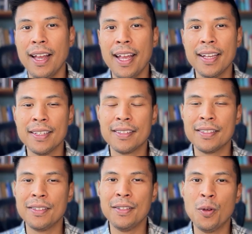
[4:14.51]

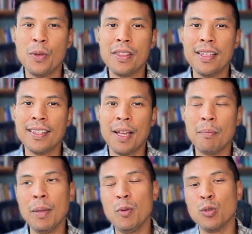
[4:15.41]
and we think that
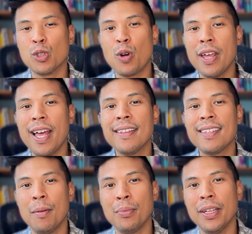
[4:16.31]
maybe we'll try that
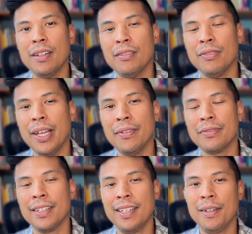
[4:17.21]
template of life,